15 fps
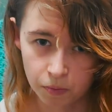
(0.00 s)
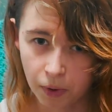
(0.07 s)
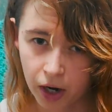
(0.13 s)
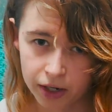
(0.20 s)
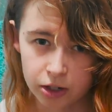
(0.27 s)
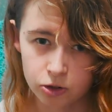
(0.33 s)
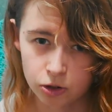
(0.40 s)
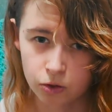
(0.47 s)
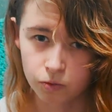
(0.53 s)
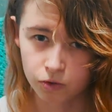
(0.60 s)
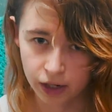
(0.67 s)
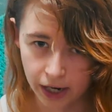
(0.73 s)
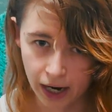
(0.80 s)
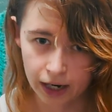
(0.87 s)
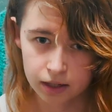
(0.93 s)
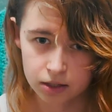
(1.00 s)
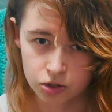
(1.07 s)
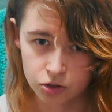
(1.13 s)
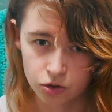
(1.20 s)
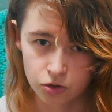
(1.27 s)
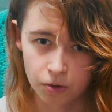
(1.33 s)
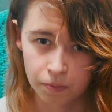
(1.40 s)
body couldn't react
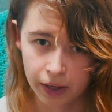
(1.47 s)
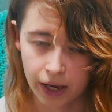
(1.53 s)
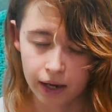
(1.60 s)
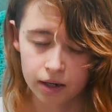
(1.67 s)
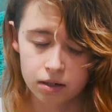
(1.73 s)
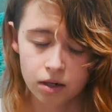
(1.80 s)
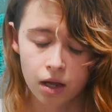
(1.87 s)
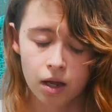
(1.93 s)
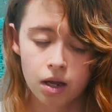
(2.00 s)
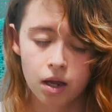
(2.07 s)
to the pain,